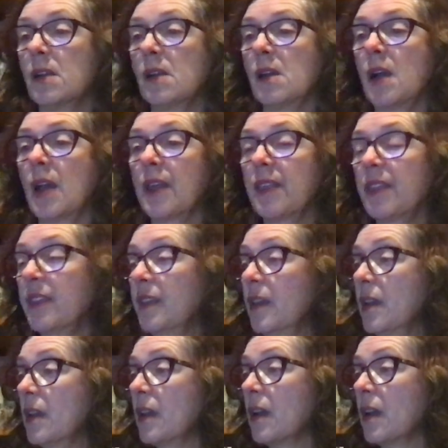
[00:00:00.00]
I
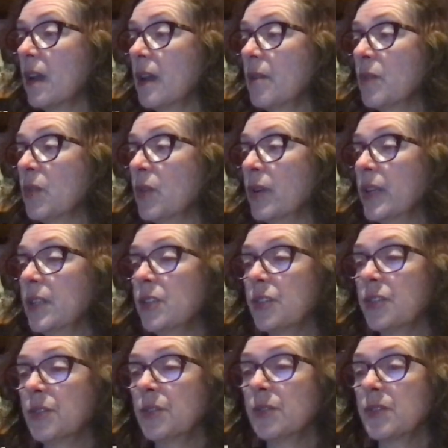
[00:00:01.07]
think I am going
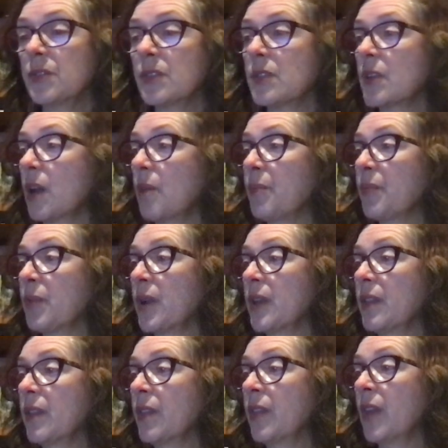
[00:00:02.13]
to stop right
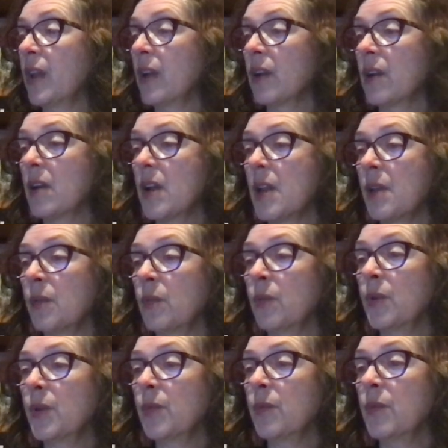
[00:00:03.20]
there and
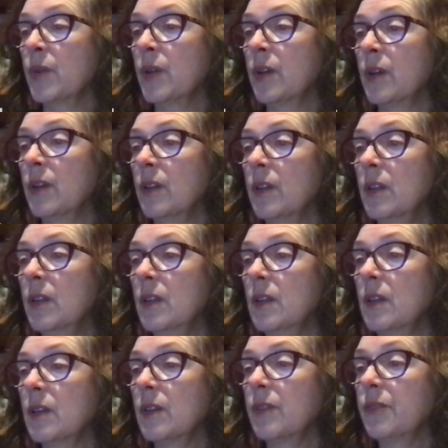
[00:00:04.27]
we will
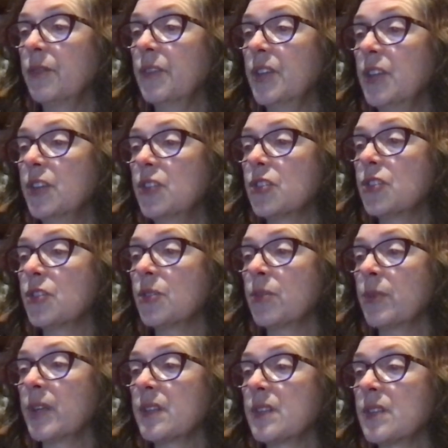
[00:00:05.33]
finish the
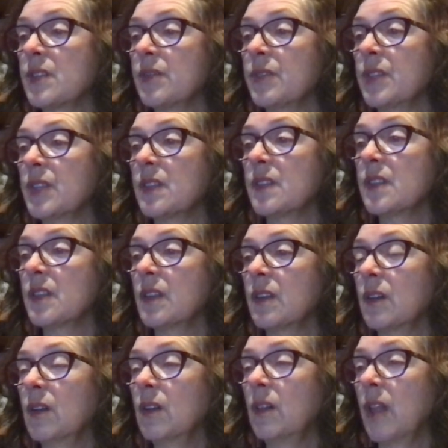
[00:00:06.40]
rest of this in
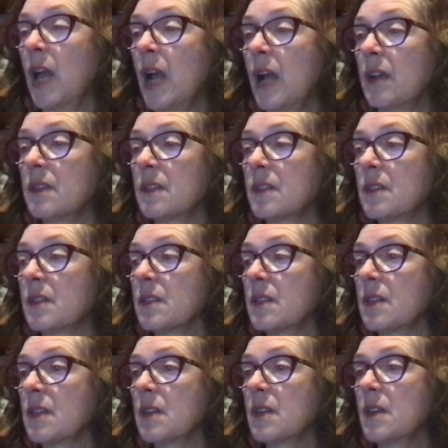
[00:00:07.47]

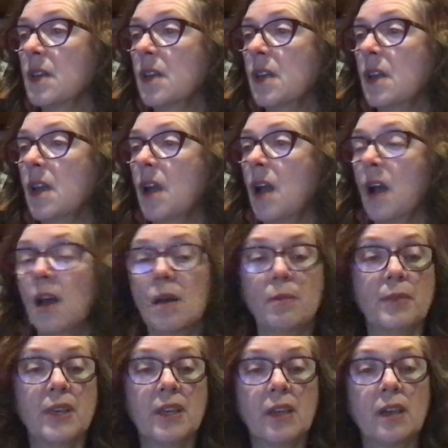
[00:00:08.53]
class um,
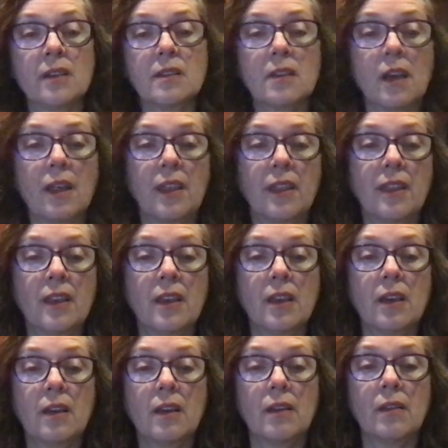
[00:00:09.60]
because I
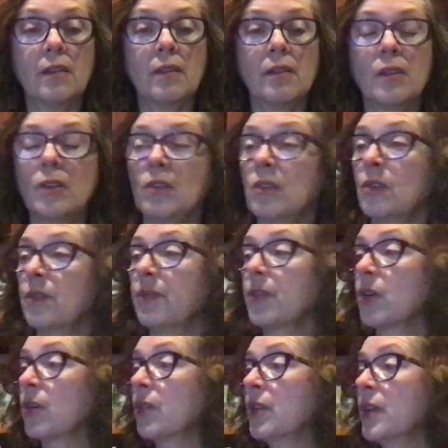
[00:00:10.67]
think you've
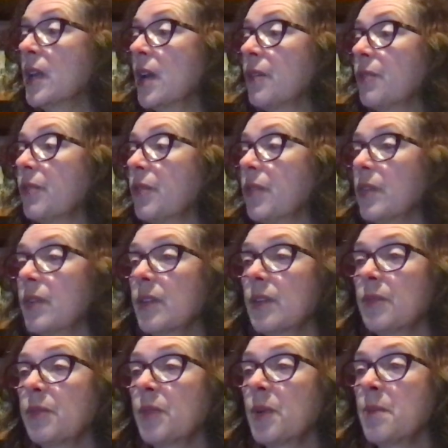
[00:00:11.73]
heard enough
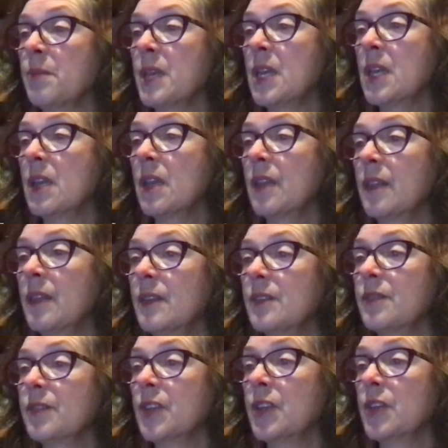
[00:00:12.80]
from me in
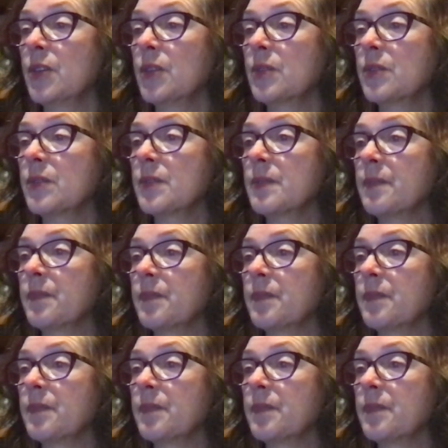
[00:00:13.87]
these videos.